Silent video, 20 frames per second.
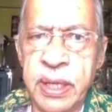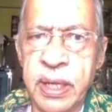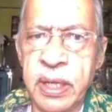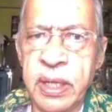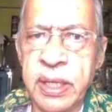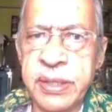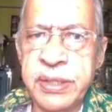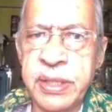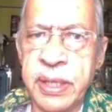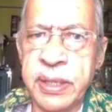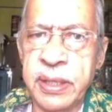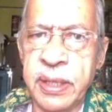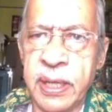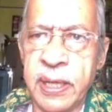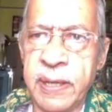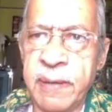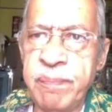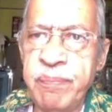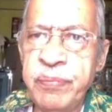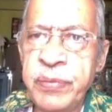
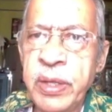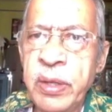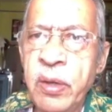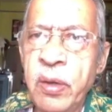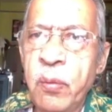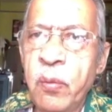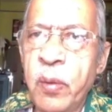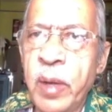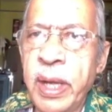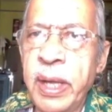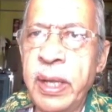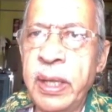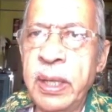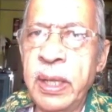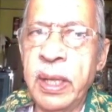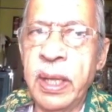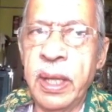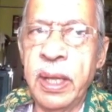Rangacharya while